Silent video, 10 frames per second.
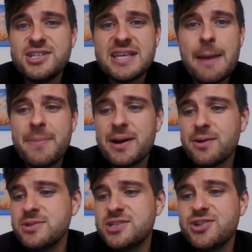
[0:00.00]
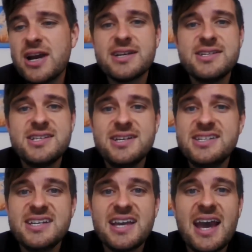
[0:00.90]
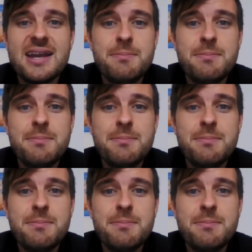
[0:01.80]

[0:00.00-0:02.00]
Just get back onto track as soon as you can,